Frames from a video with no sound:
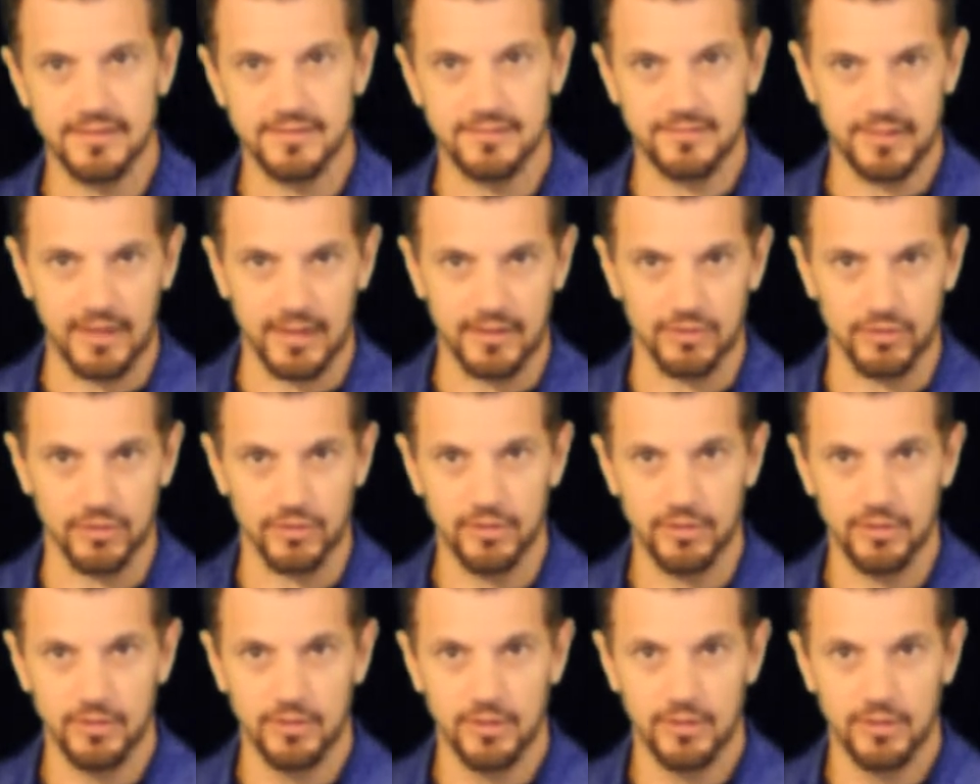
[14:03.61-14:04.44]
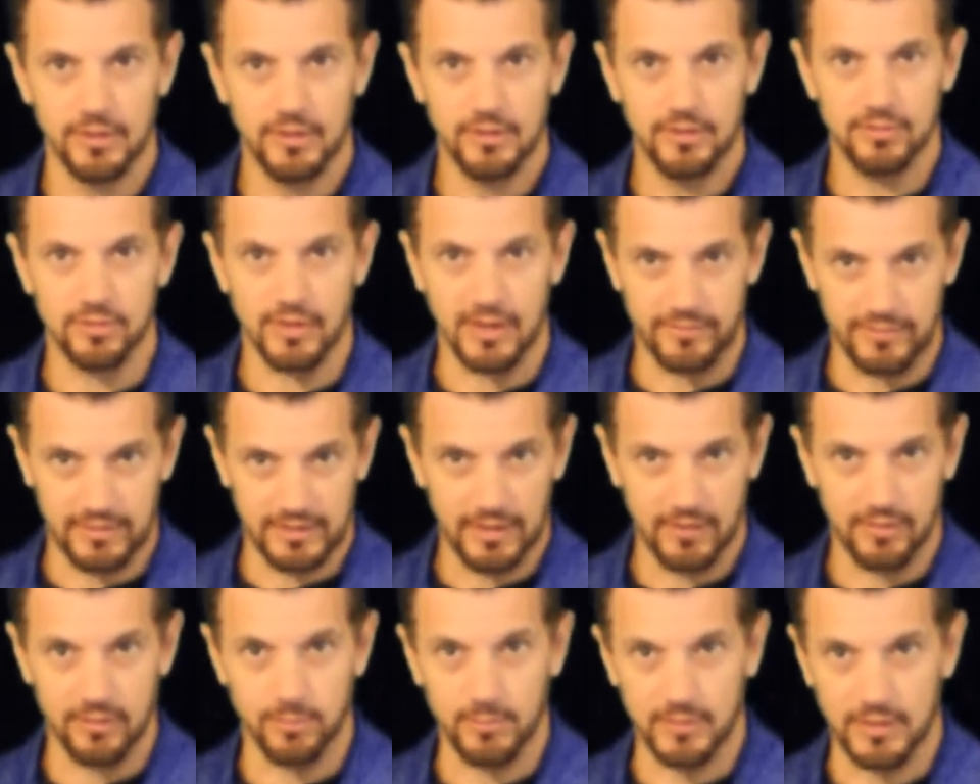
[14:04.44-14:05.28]
the center, driving
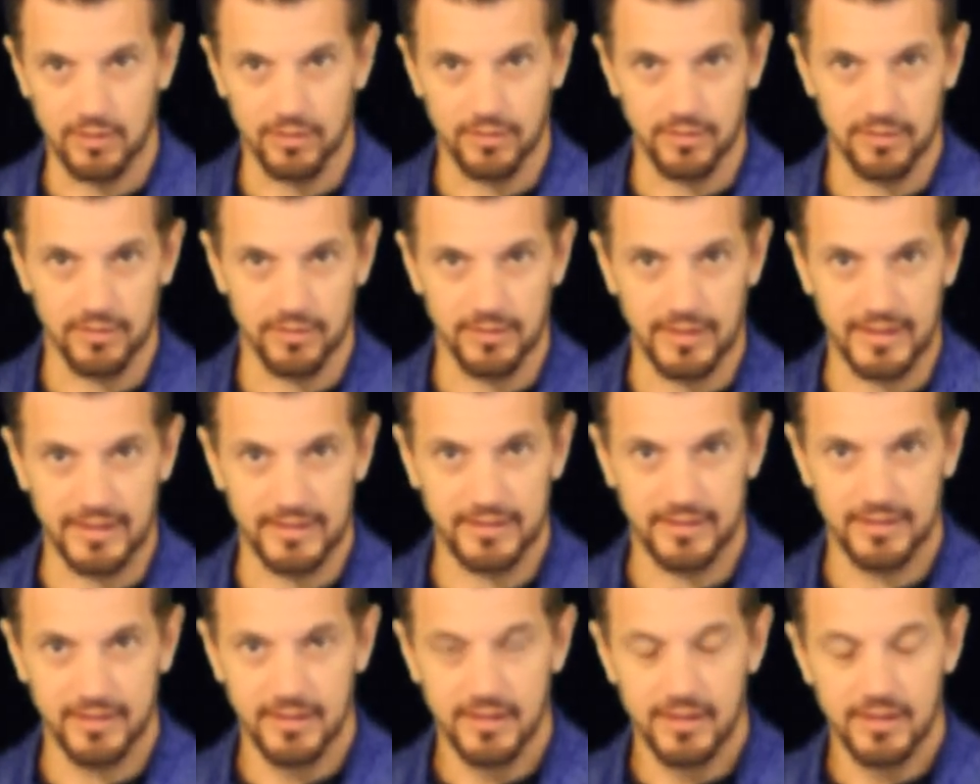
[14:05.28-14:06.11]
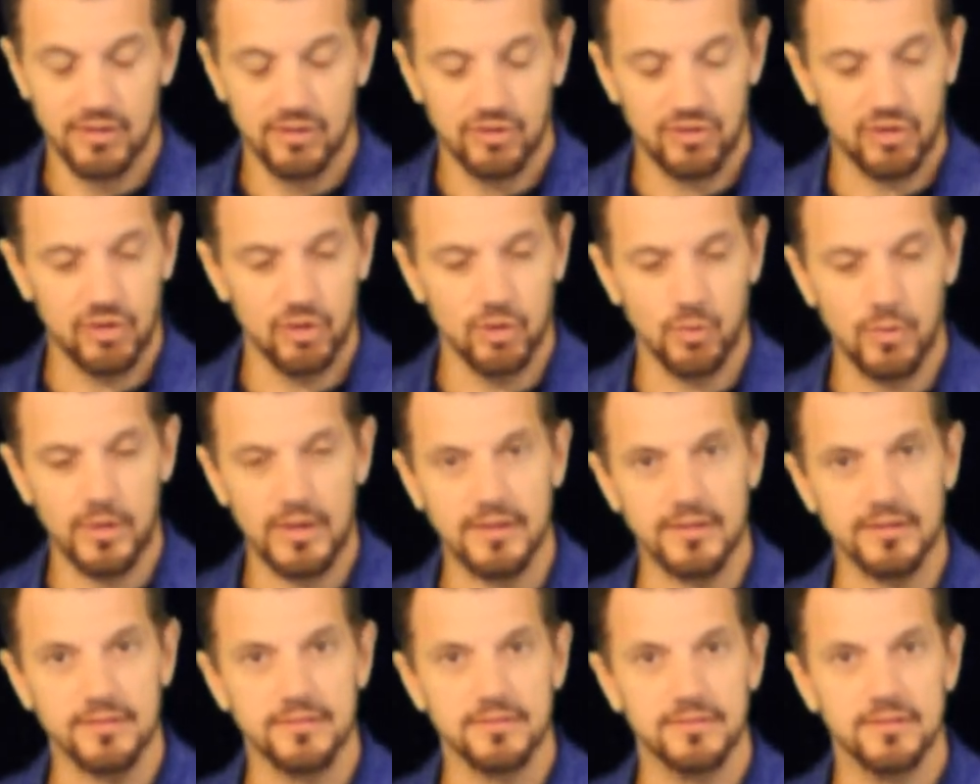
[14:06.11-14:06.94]
down the middle of the lane. 2
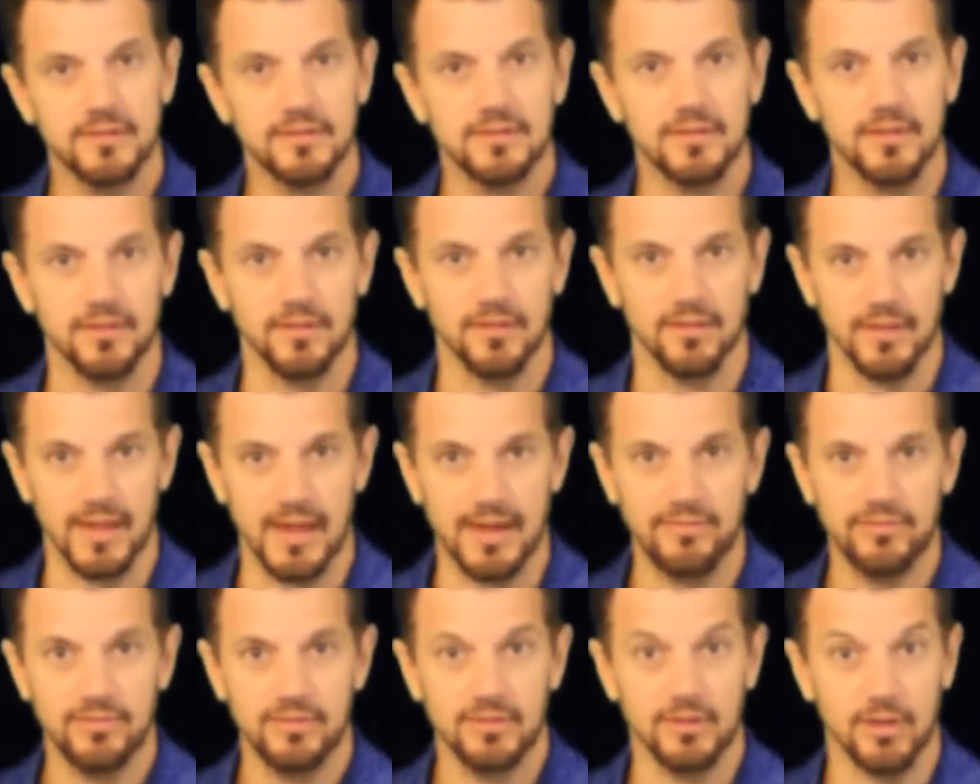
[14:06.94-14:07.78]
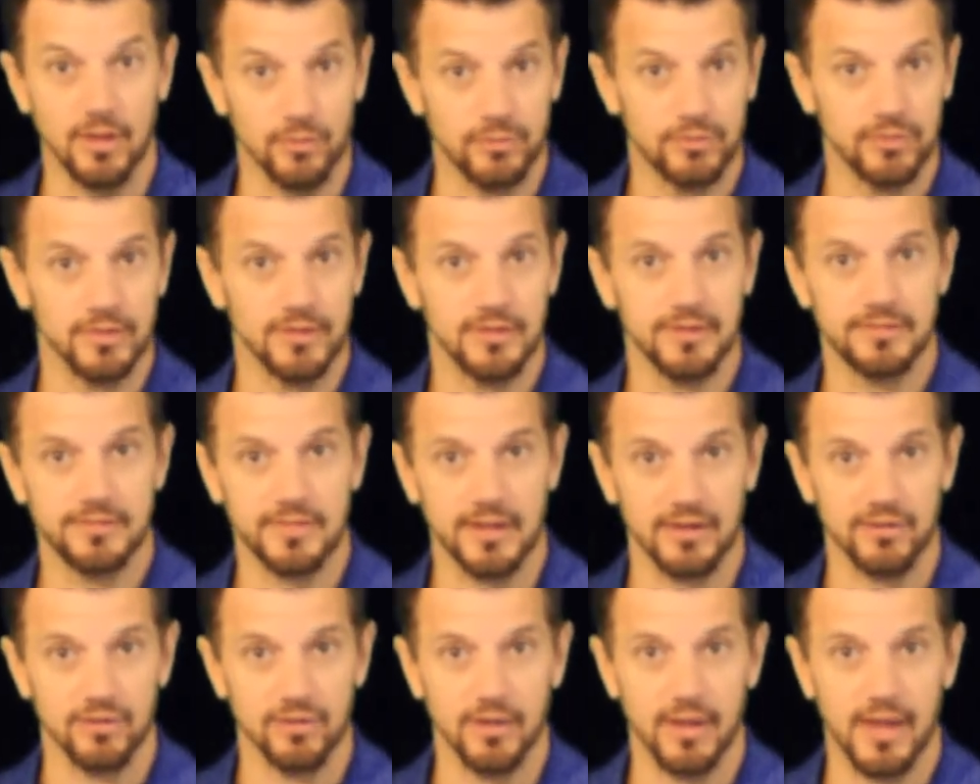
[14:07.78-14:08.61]
is to the left, closer to the
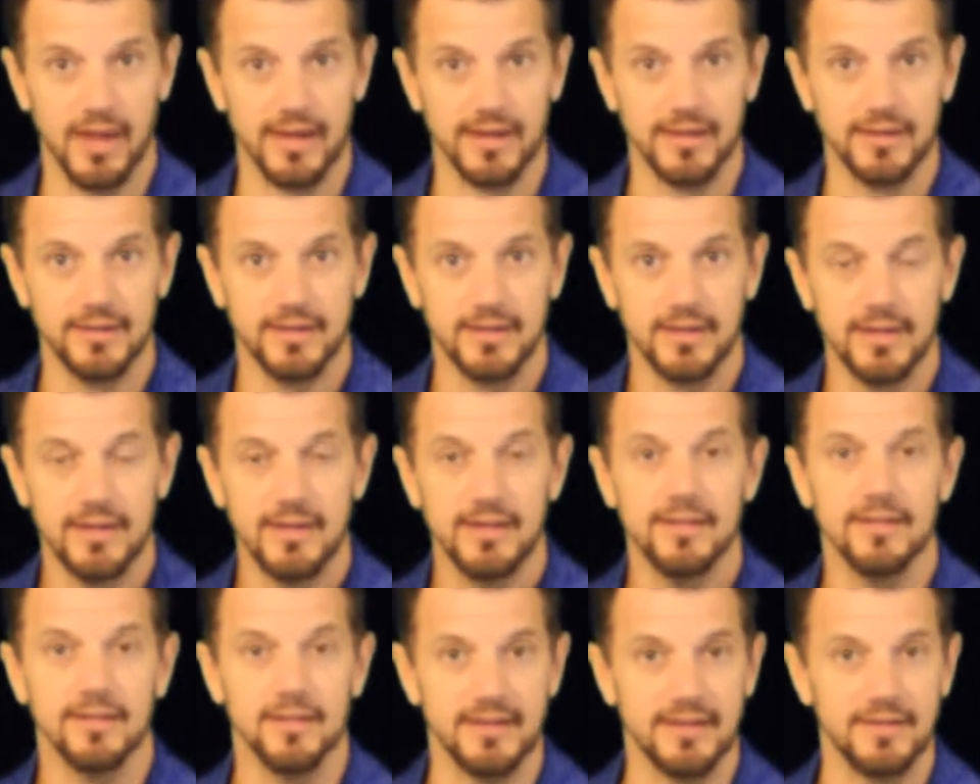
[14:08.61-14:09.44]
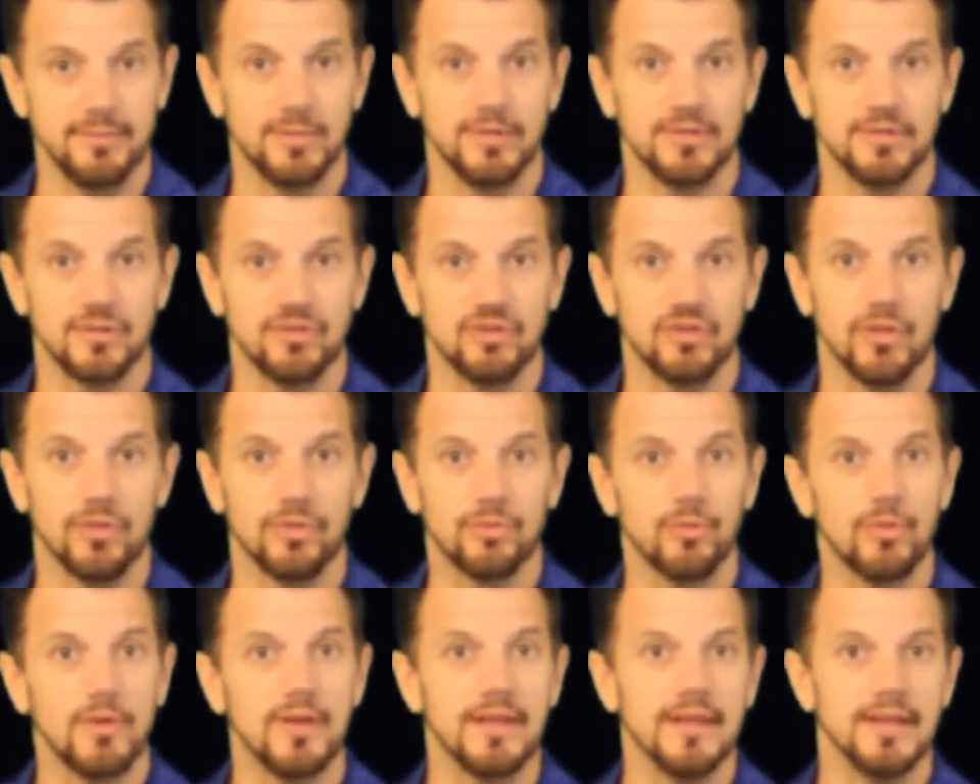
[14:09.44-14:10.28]
center line. Lane position
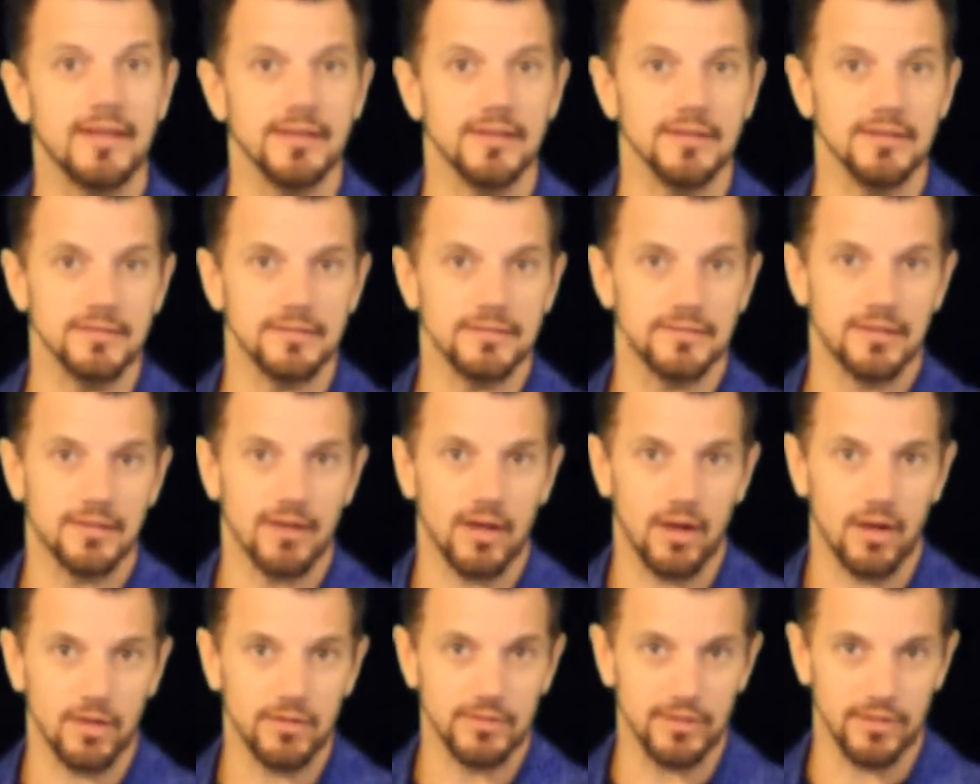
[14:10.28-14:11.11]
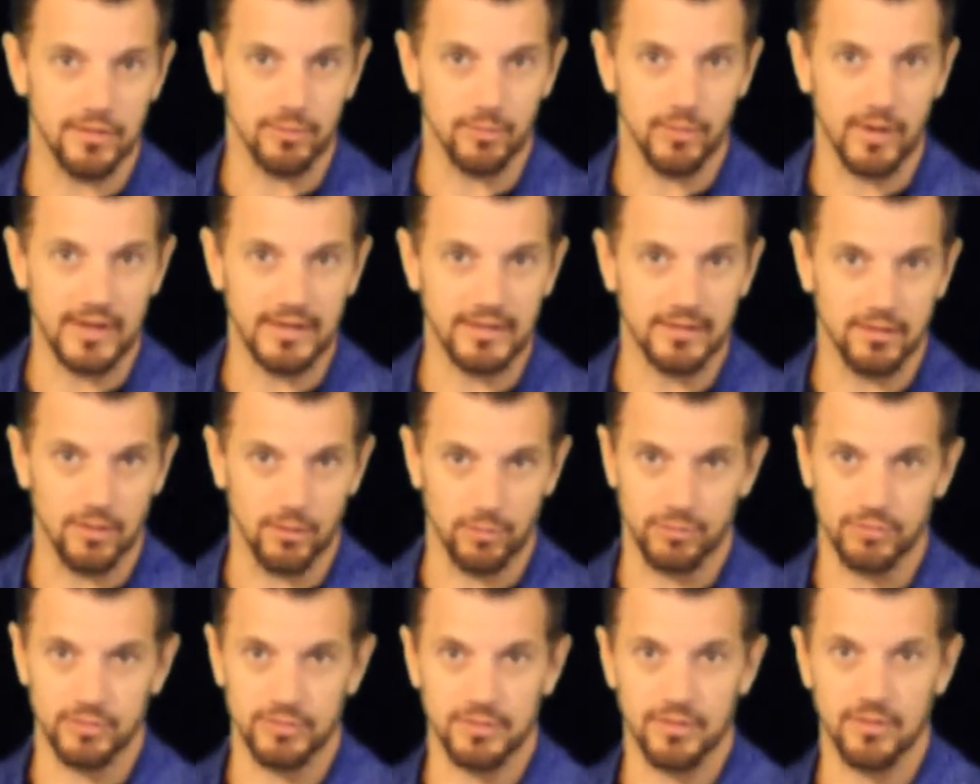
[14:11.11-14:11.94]
3 is to the right,
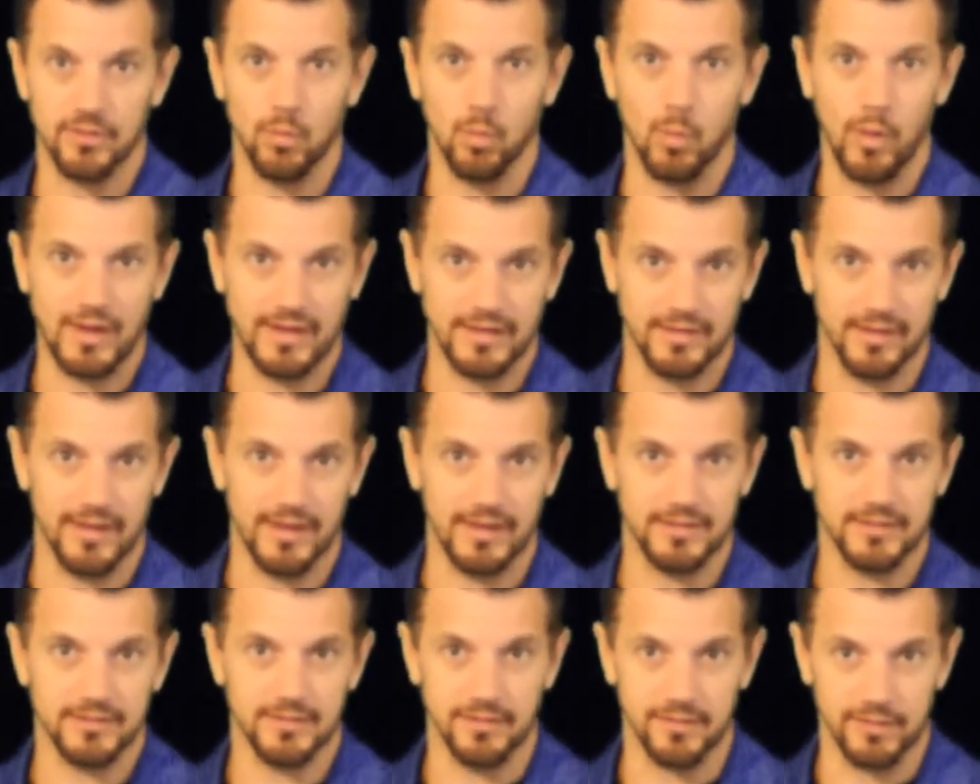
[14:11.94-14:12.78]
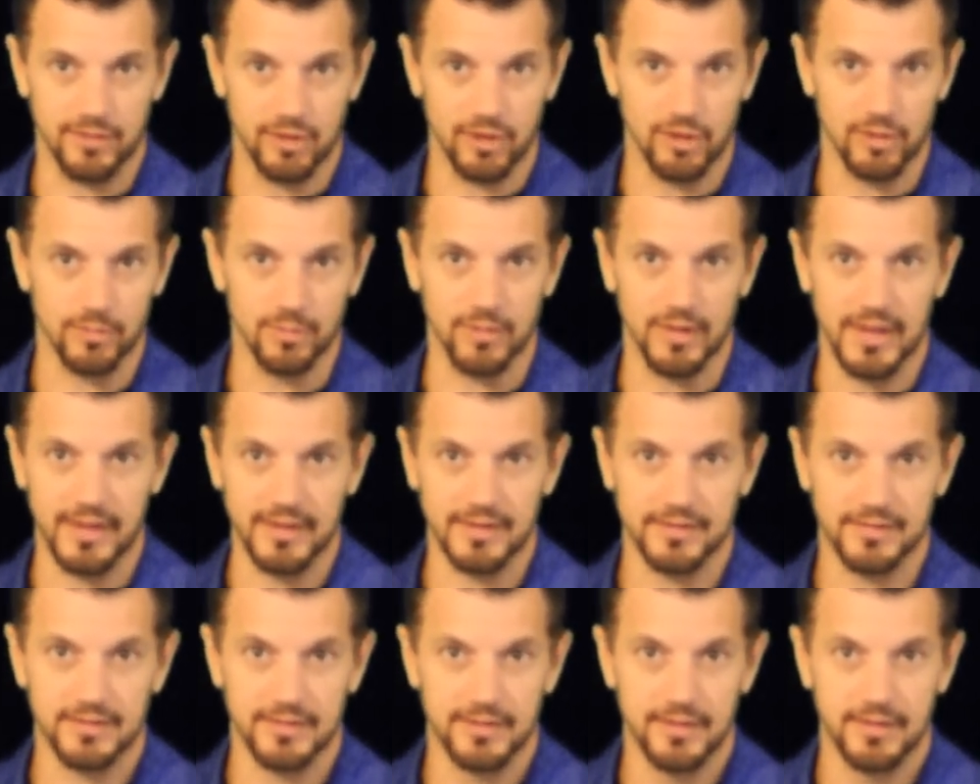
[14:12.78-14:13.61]
closer to the white line, to the curb
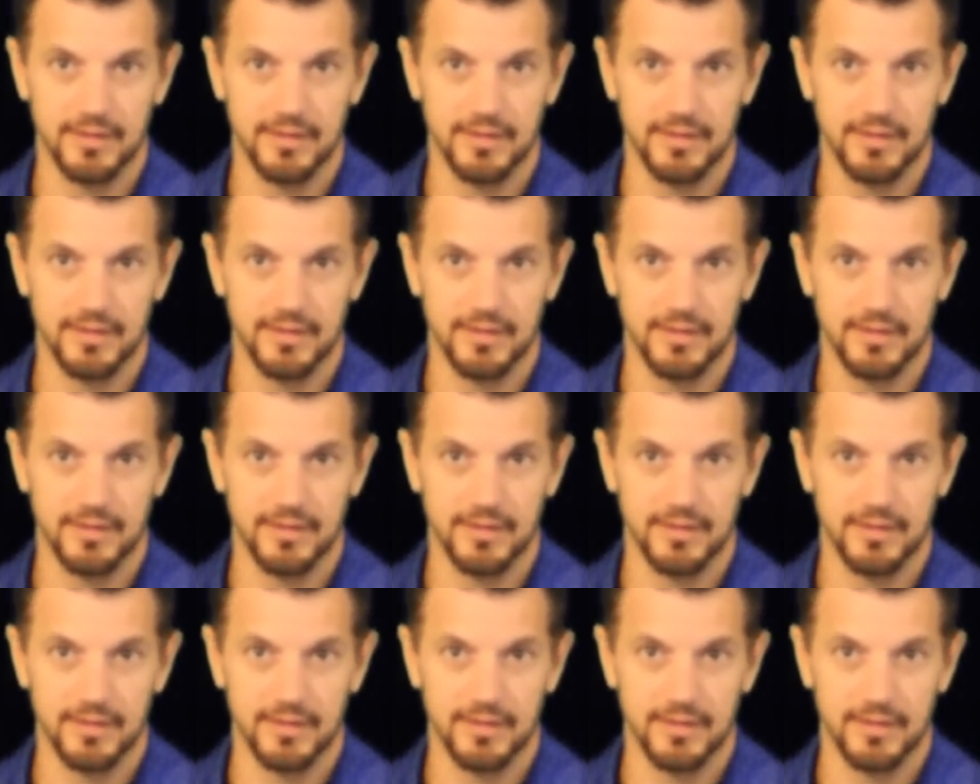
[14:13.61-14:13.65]
line.